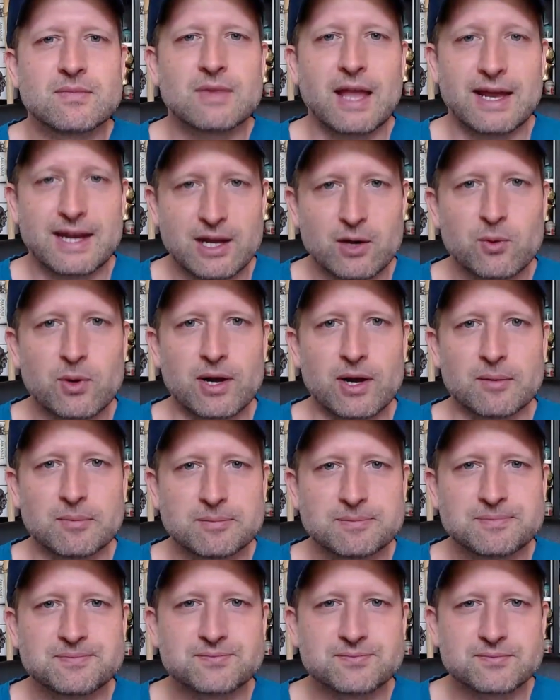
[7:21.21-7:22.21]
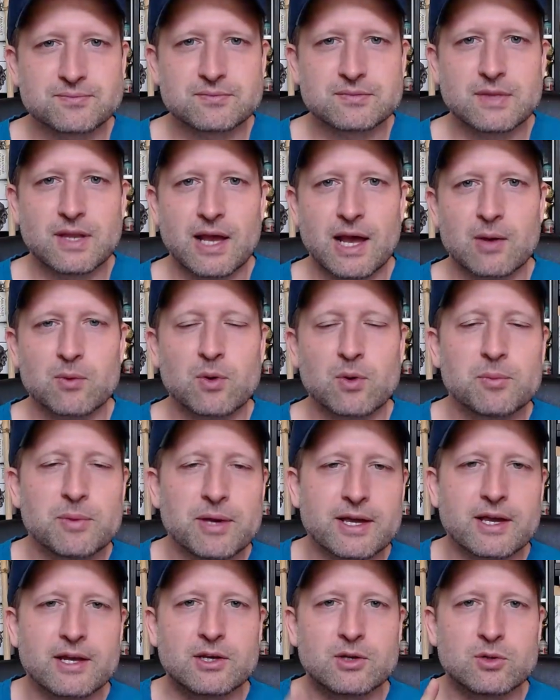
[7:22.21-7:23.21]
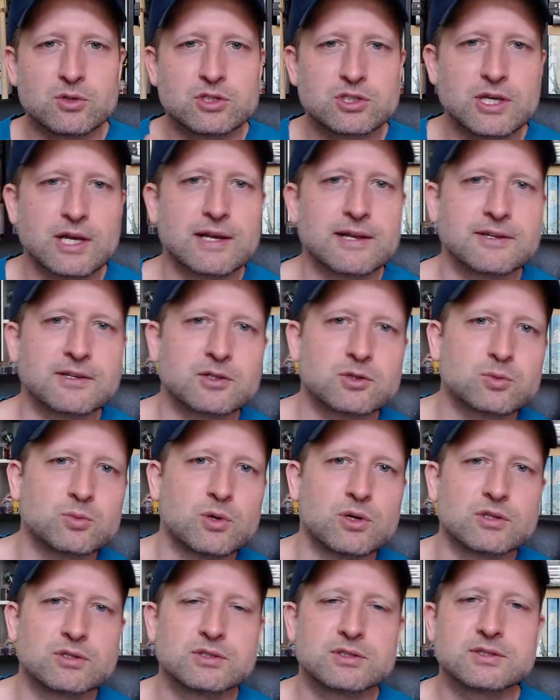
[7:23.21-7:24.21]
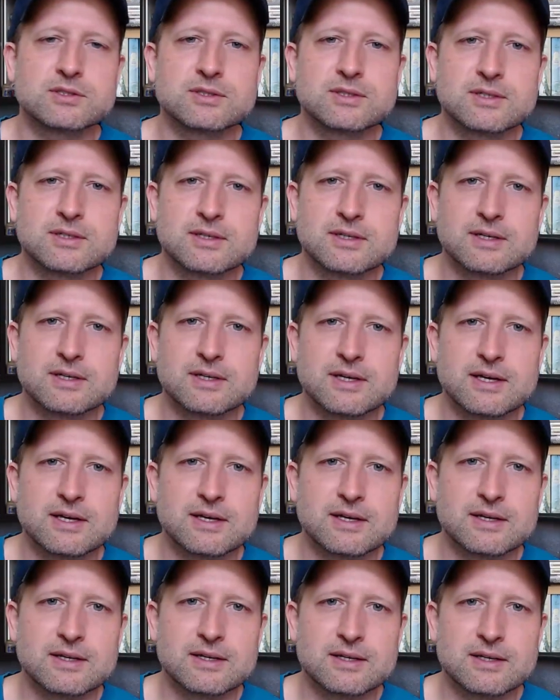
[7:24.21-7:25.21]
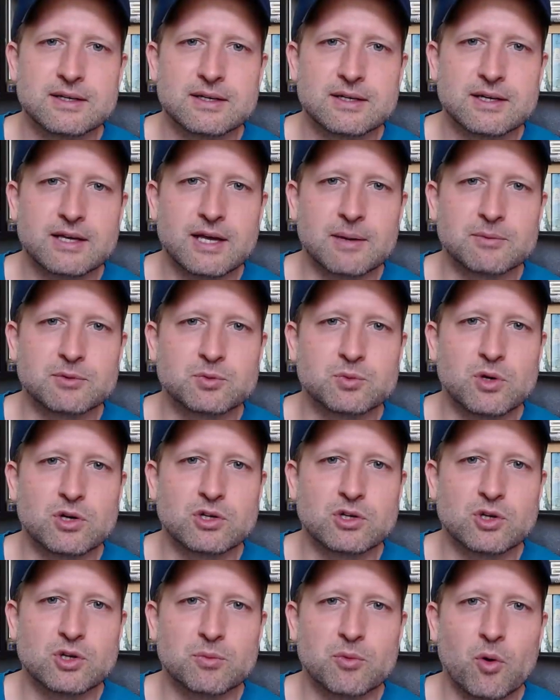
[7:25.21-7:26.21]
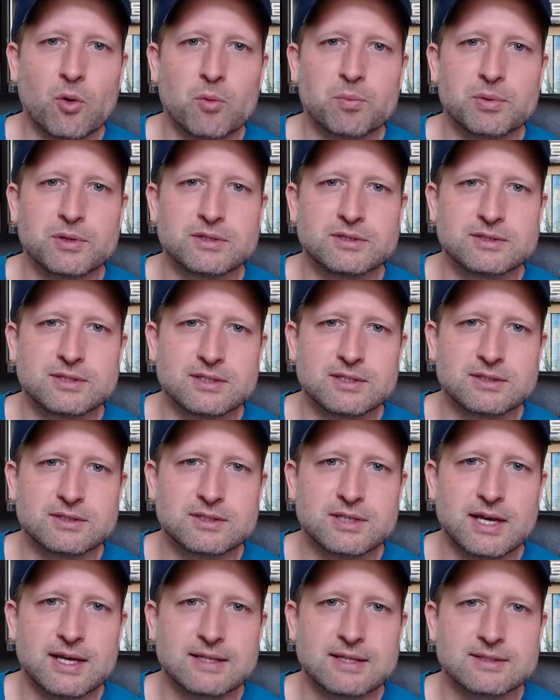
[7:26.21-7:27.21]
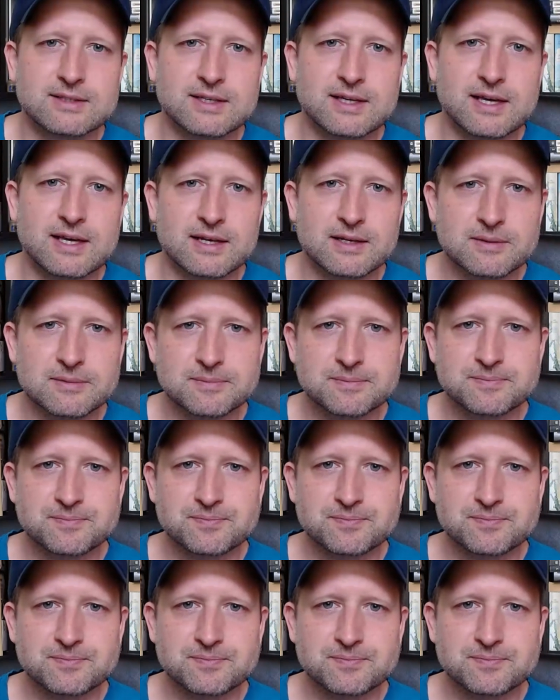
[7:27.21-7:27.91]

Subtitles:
And I will make a new challenge once Games Workshop opens its gates again.